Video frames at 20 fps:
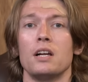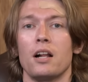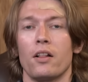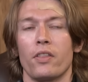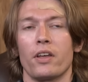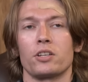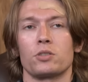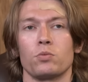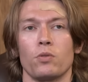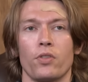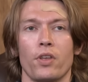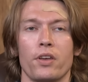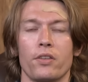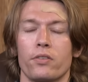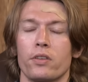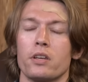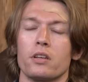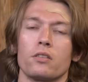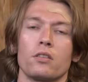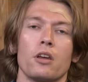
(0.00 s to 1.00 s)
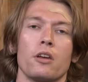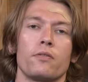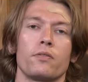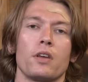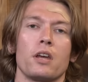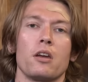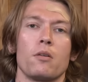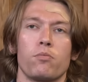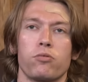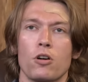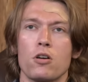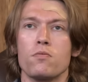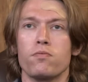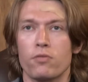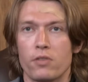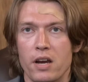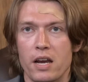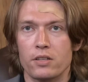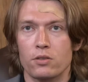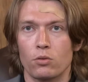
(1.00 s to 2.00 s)
That's what they think, that if they
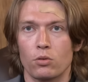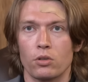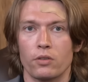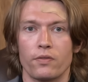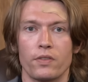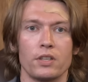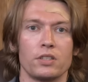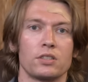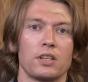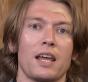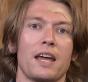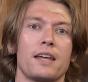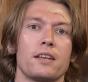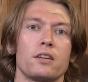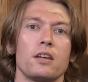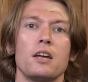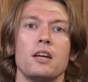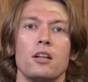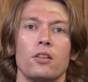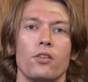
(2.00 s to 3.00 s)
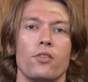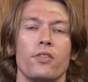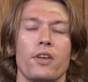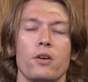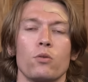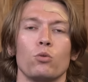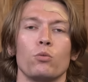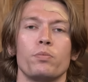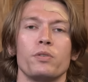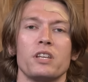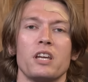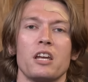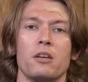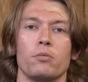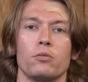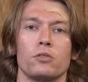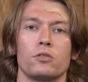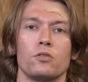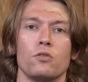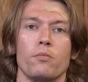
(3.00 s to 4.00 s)
appropriate all of this land, that they will be
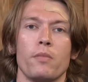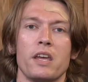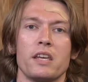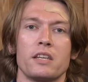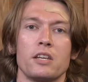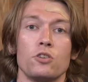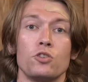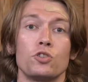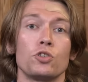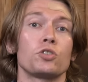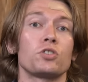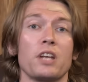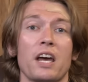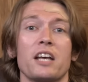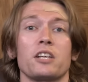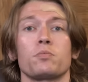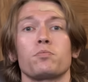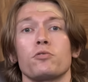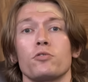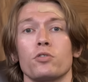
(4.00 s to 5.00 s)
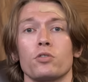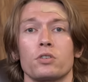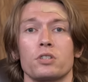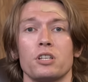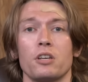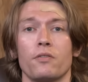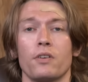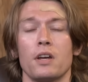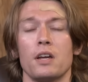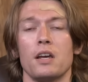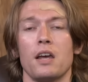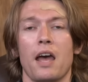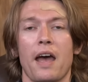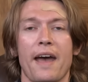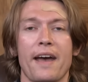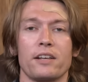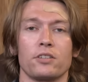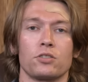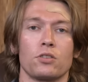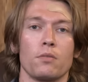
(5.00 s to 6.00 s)
able to make it just as productive
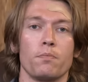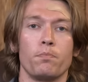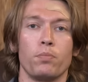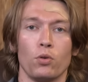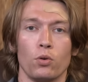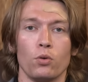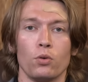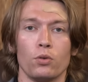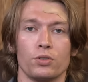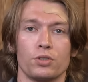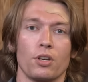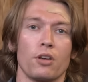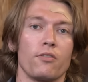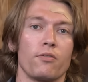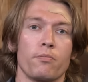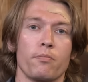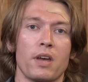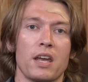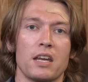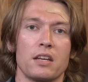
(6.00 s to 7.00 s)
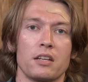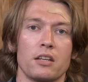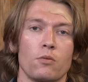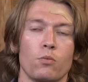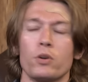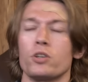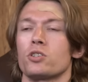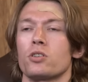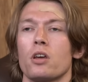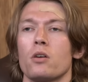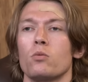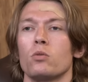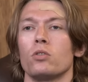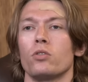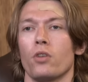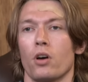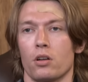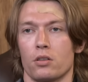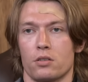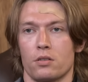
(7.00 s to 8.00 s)
as the Boers have made it, which they will
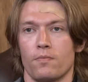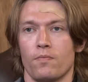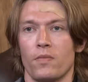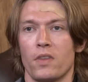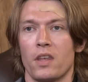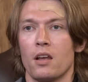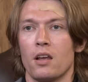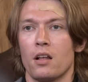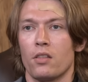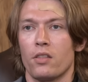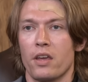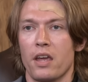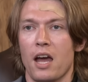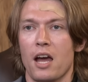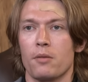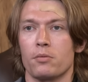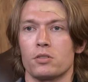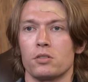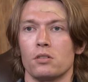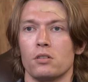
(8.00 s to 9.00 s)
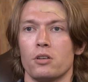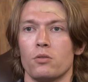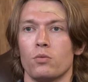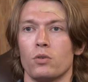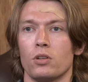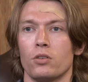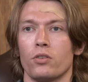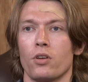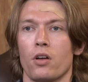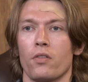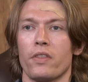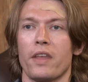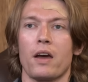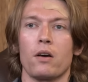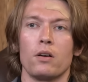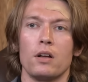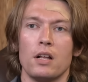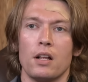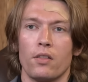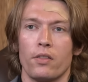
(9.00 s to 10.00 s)
not. They absolutely will not. Now,
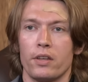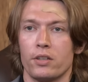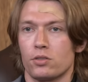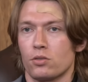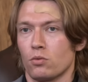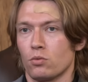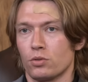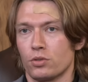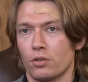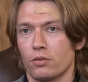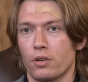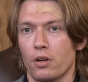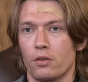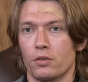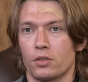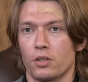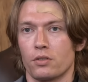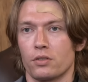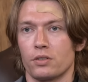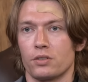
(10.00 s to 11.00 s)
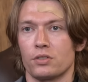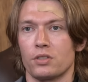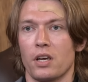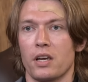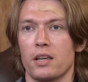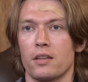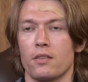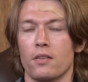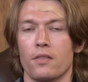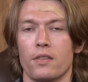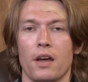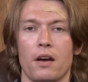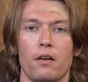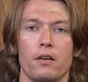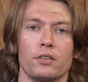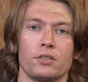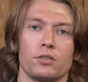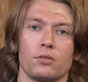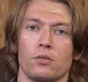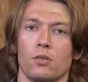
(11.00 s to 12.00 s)
this also goes on to say that there
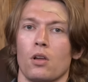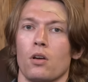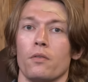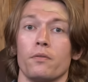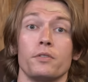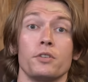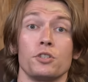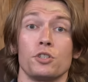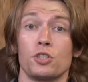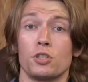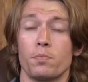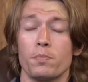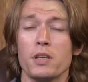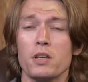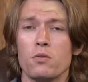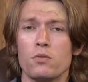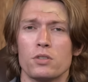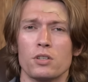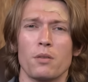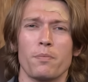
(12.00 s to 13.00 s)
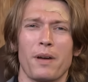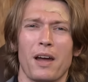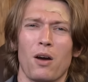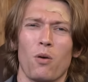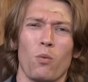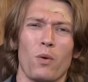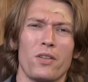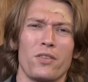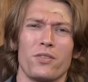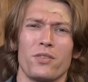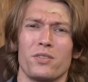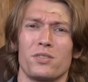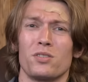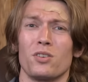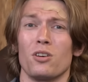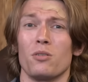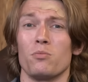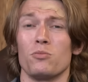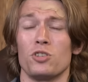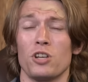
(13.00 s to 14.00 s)
is a lot of dispute about whether the
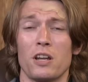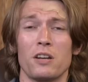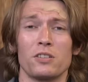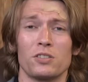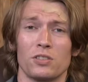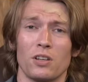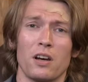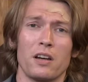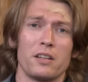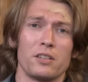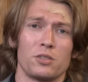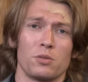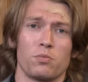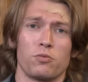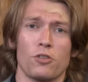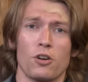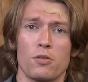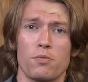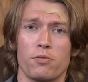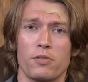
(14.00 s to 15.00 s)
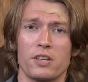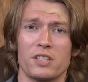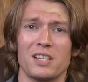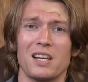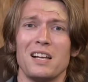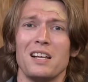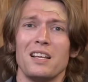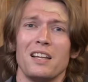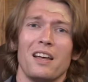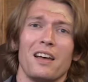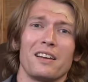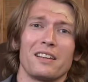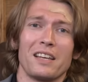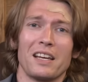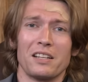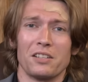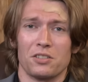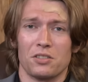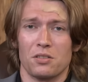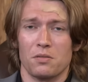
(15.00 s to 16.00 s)
term genocide is appropriate
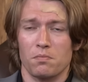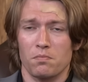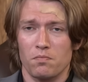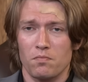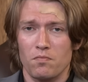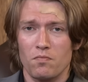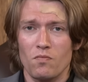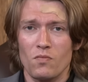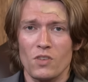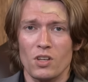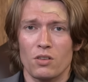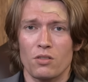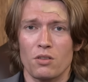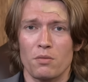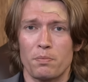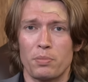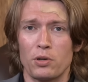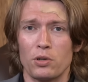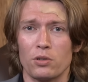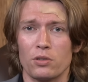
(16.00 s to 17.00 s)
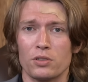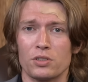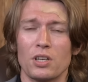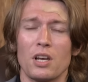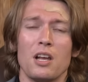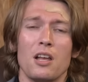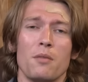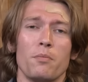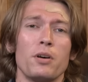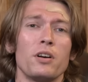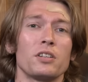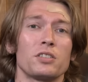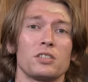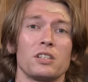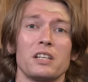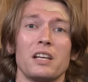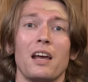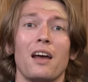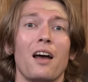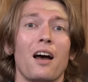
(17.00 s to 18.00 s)
against the Boers.
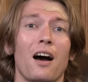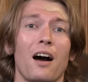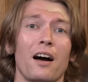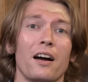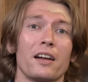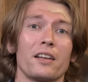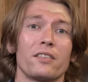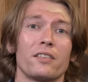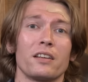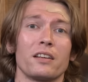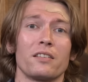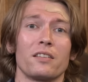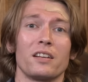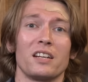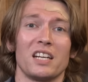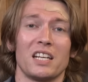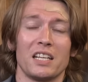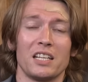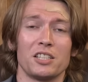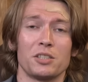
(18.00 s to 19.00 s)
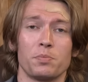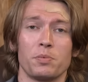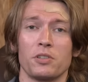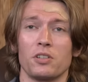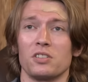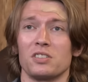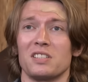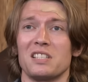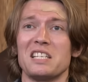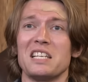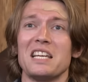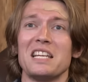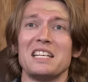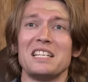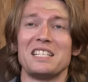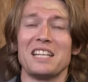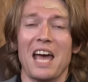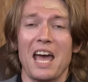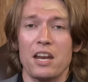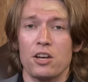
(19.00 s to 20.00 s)
Personally, I think that it is because the
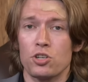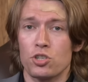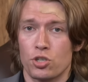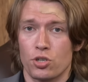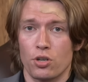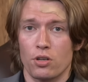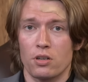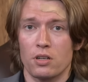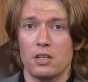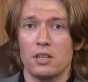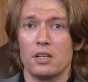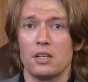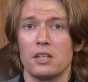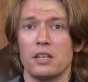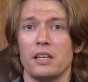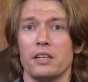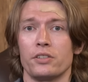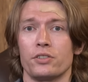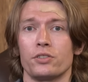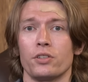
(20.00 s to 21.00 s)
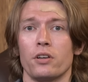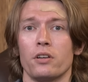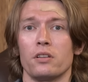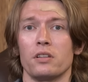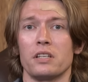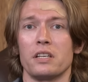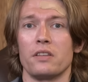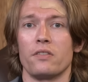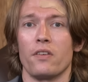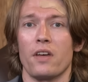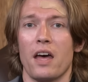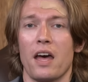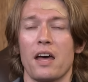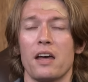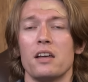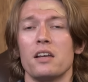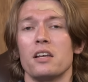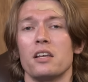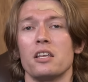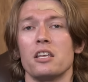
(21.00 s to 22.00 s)
intention is certainly
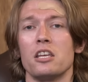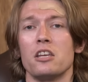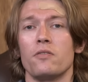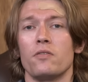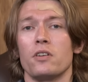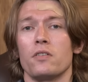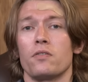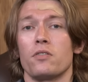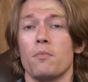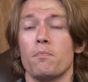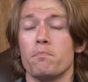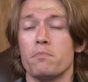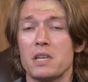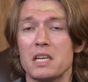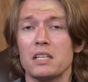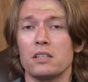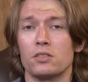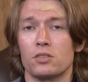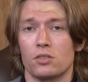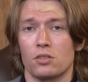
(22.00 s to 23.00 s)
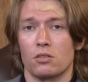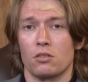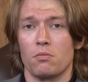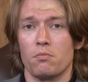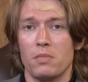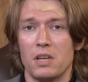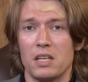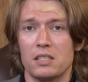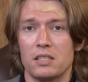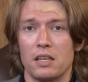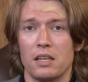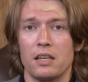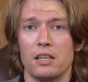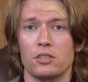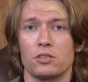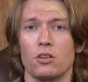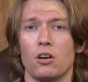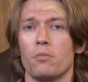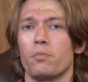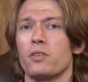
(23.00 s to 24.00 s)
there, even if the means to commit it is not.